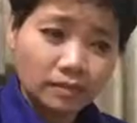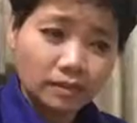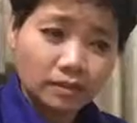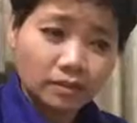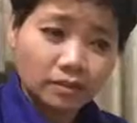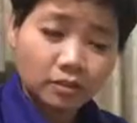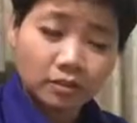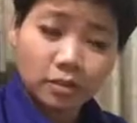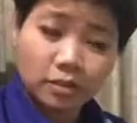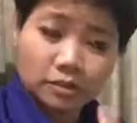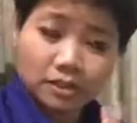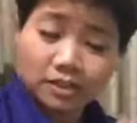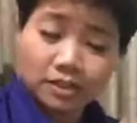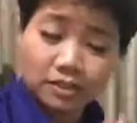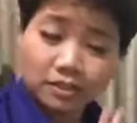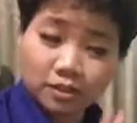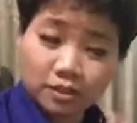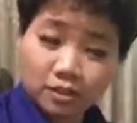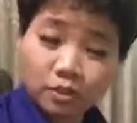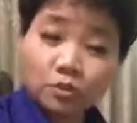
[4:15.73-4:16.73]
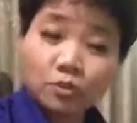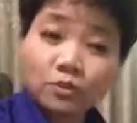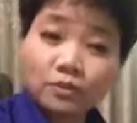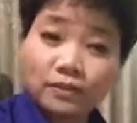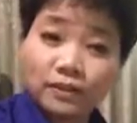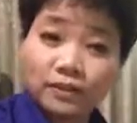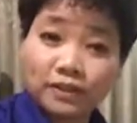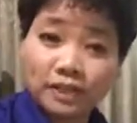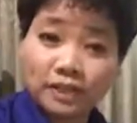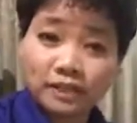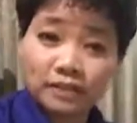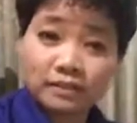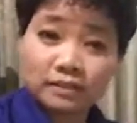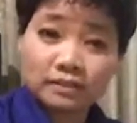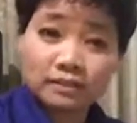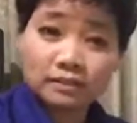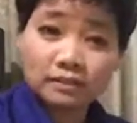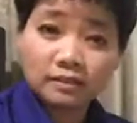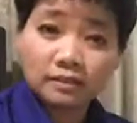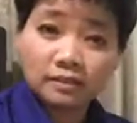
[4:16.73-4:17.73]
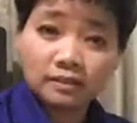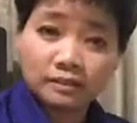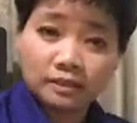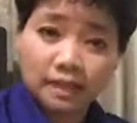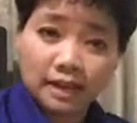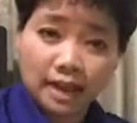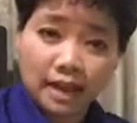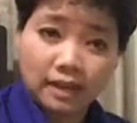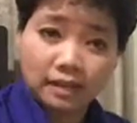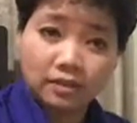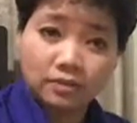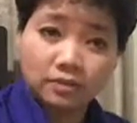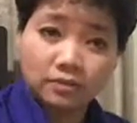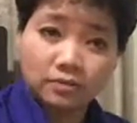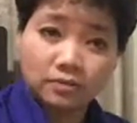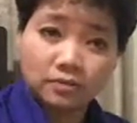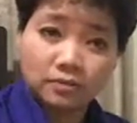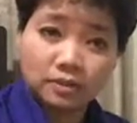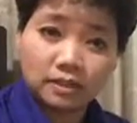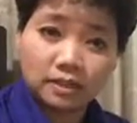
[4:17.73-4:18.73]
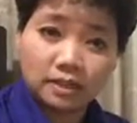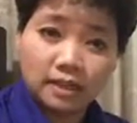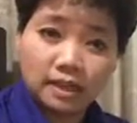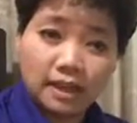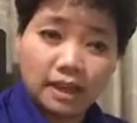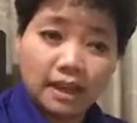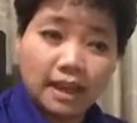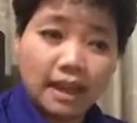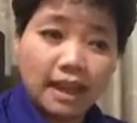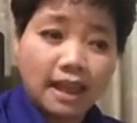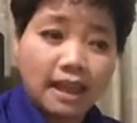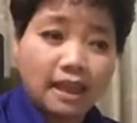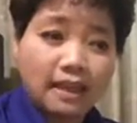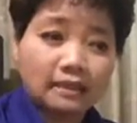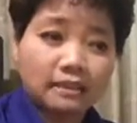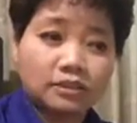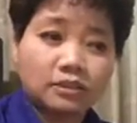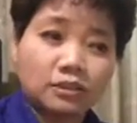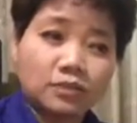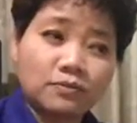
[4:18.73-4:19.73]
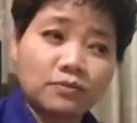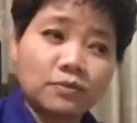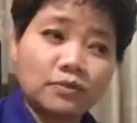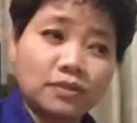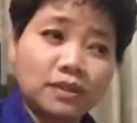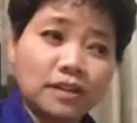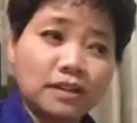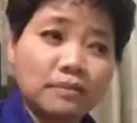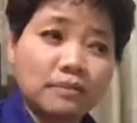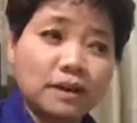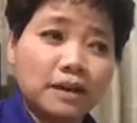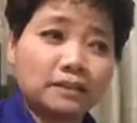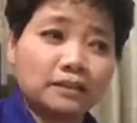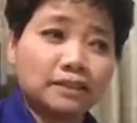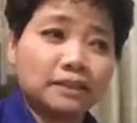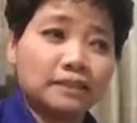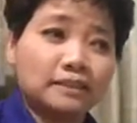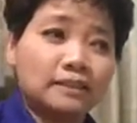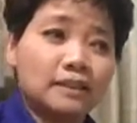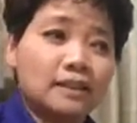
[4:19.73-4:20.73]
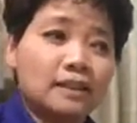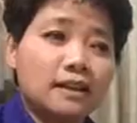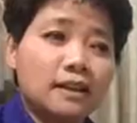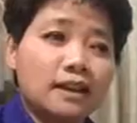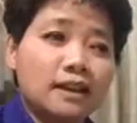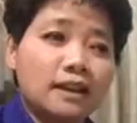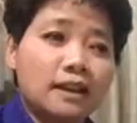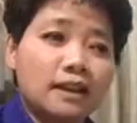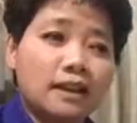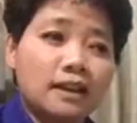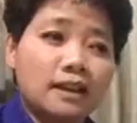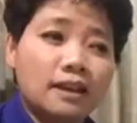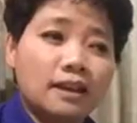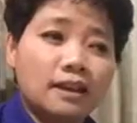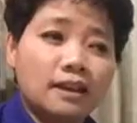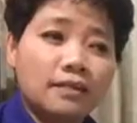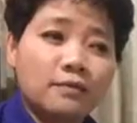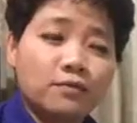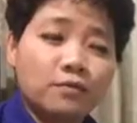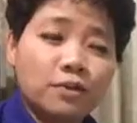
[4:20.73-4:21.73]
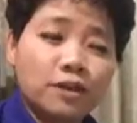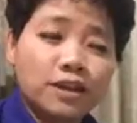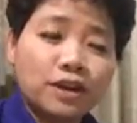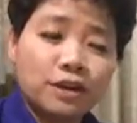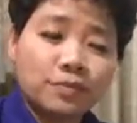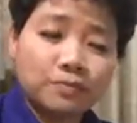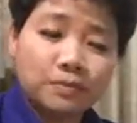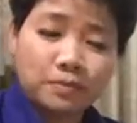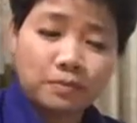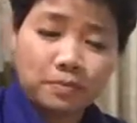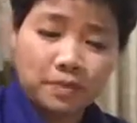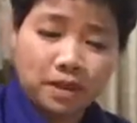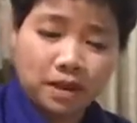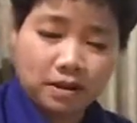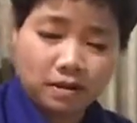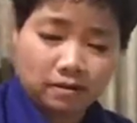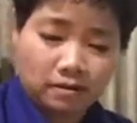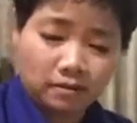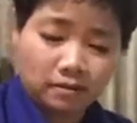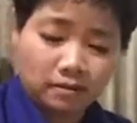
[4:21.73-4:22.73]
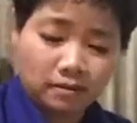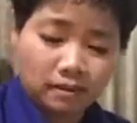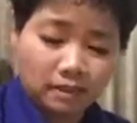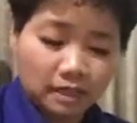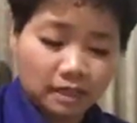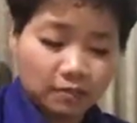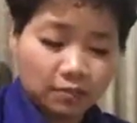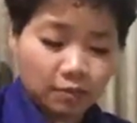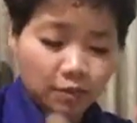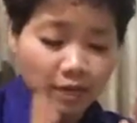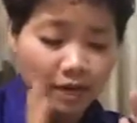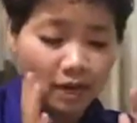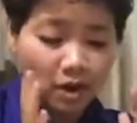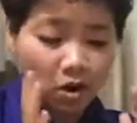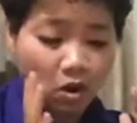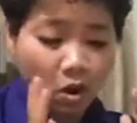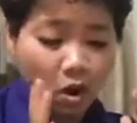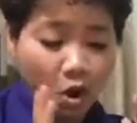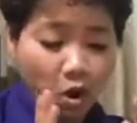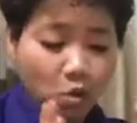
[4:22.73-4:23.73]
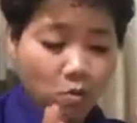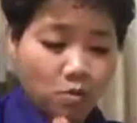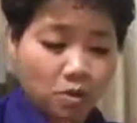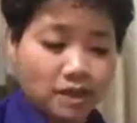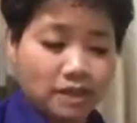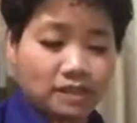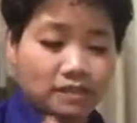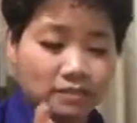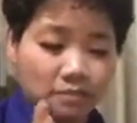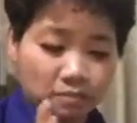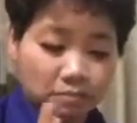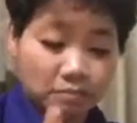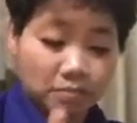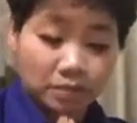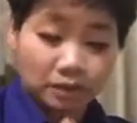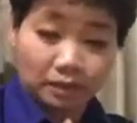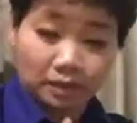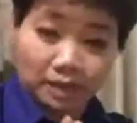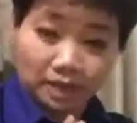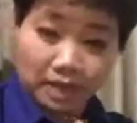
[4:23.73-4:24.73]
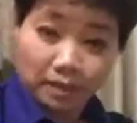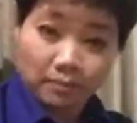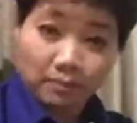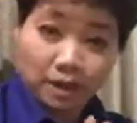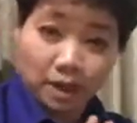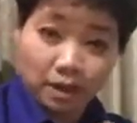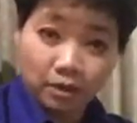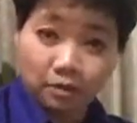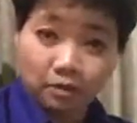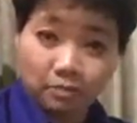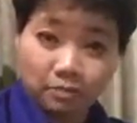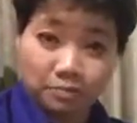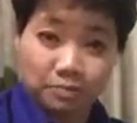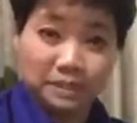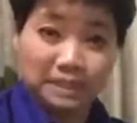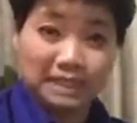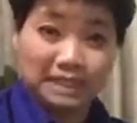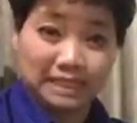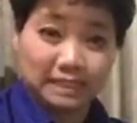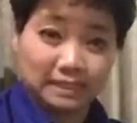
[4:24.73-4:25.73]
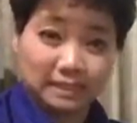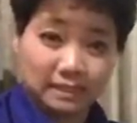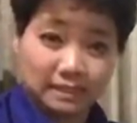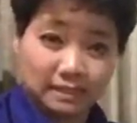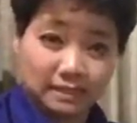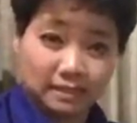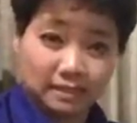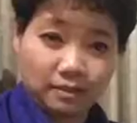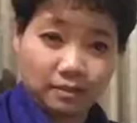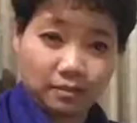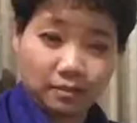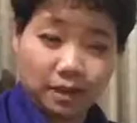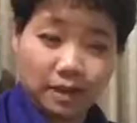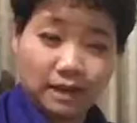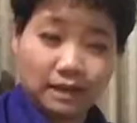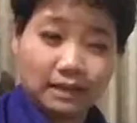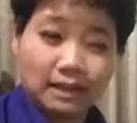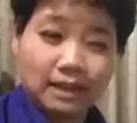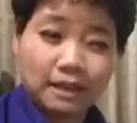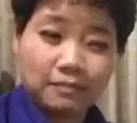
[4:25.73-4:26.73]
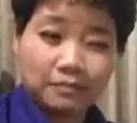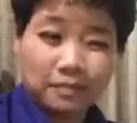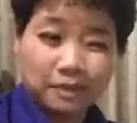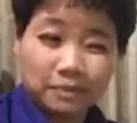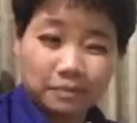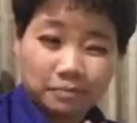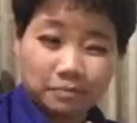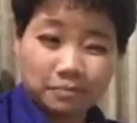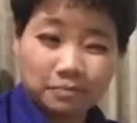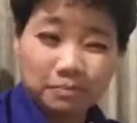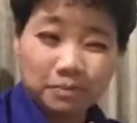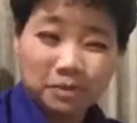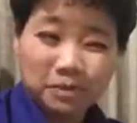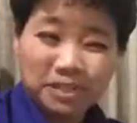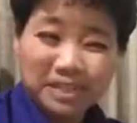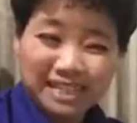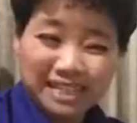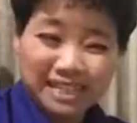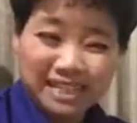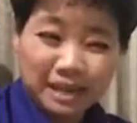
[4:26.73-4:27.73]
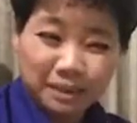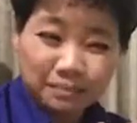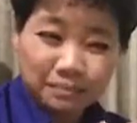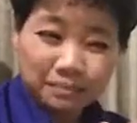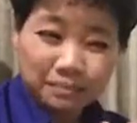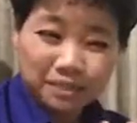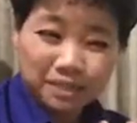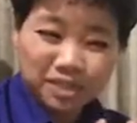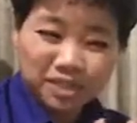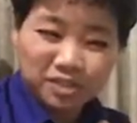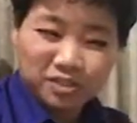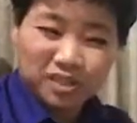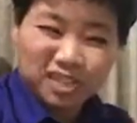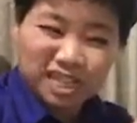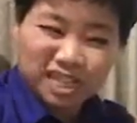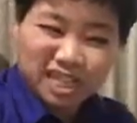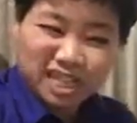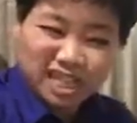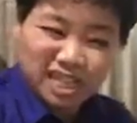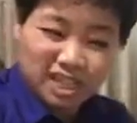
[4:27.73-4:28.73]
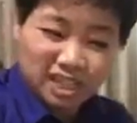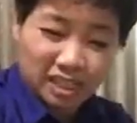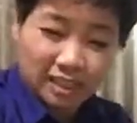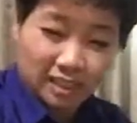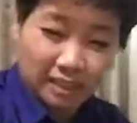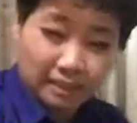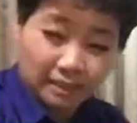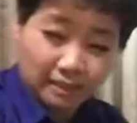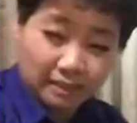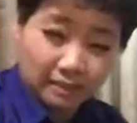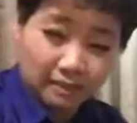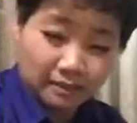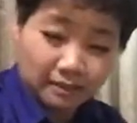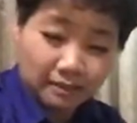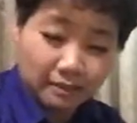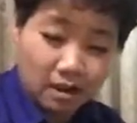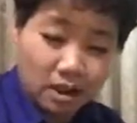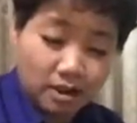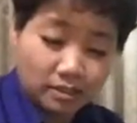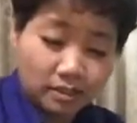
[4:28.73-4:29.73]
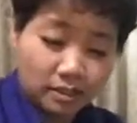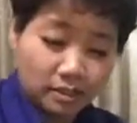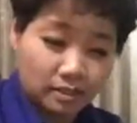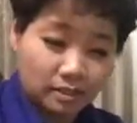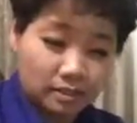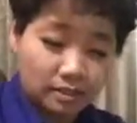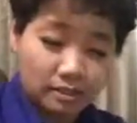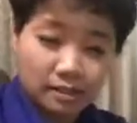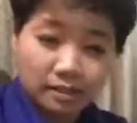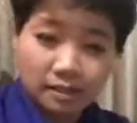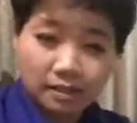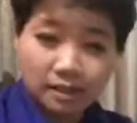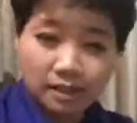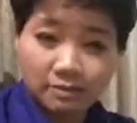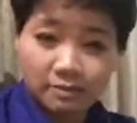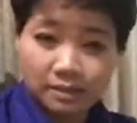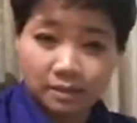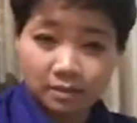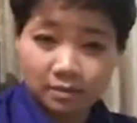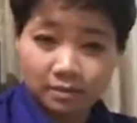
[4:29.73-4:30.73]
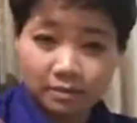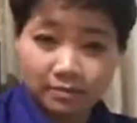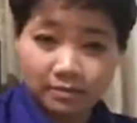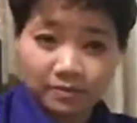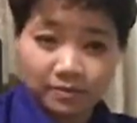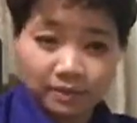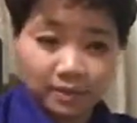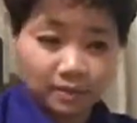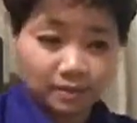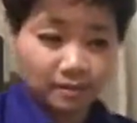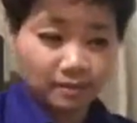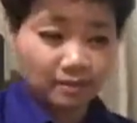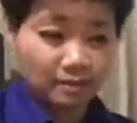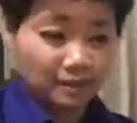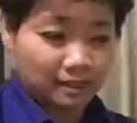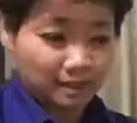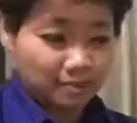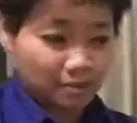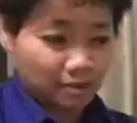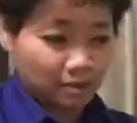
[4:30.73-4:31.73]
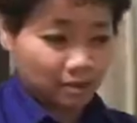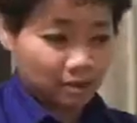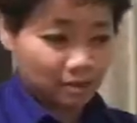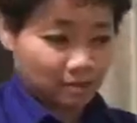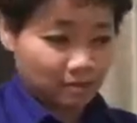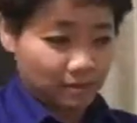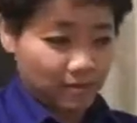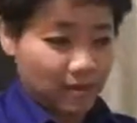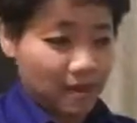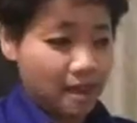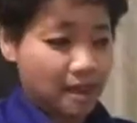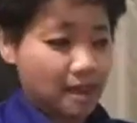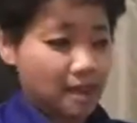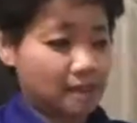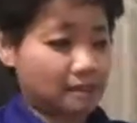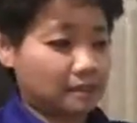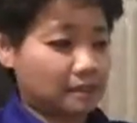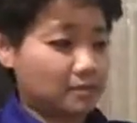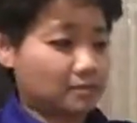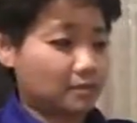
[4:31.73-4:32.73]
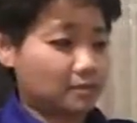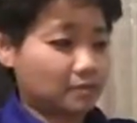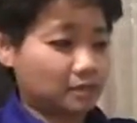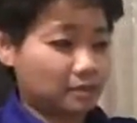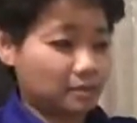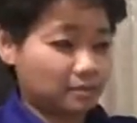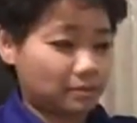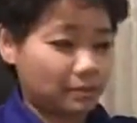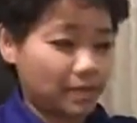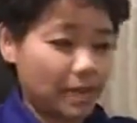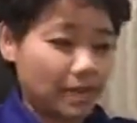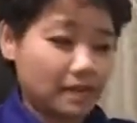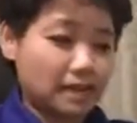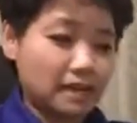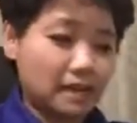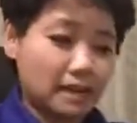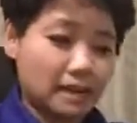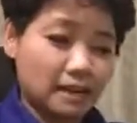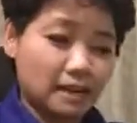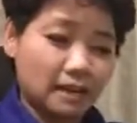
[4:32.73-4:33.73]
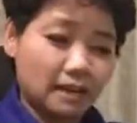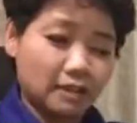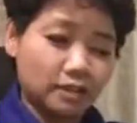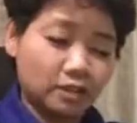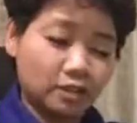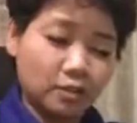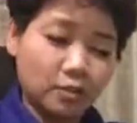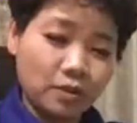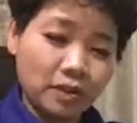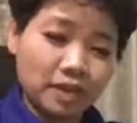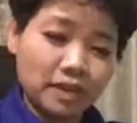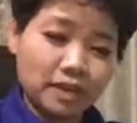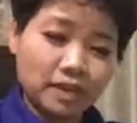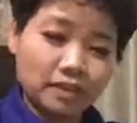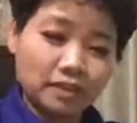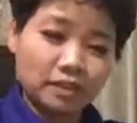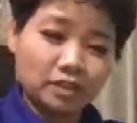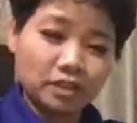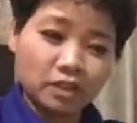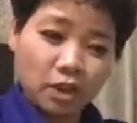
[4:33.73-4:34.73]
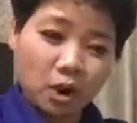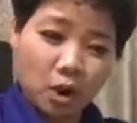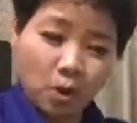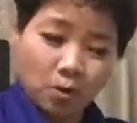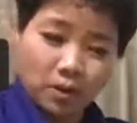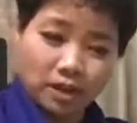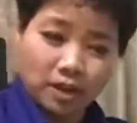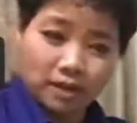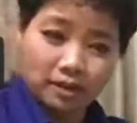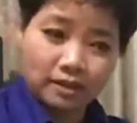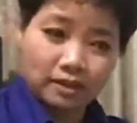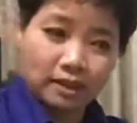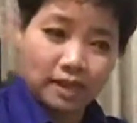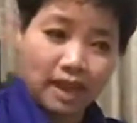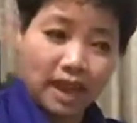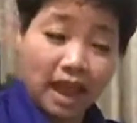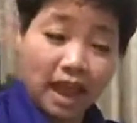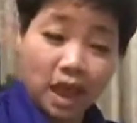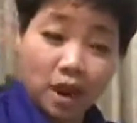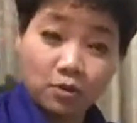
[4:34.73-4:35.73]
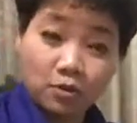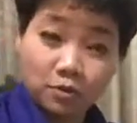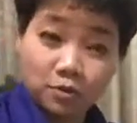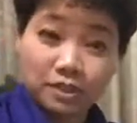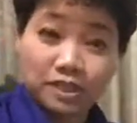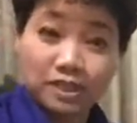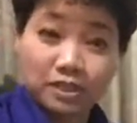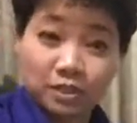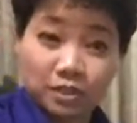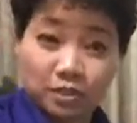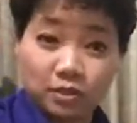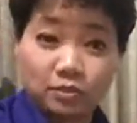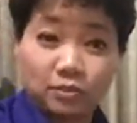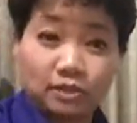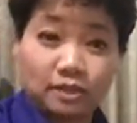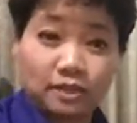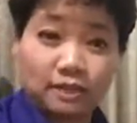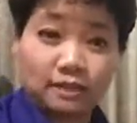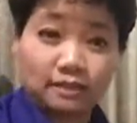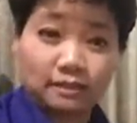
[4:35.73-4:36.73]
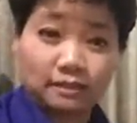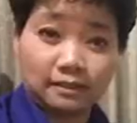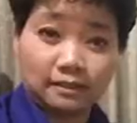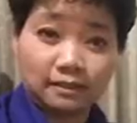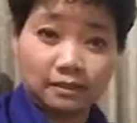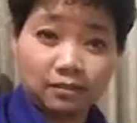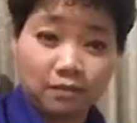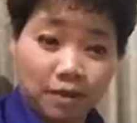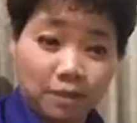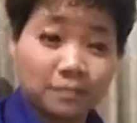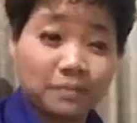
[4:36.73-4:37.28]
So those are just two of the things that I do. And so if you think about it, if we are prepared, if we are always building up our business, right? But building it up strategically, not just let me do some of this and let me do some of that and let me do some of that. Doing it knowing how you can use it, right?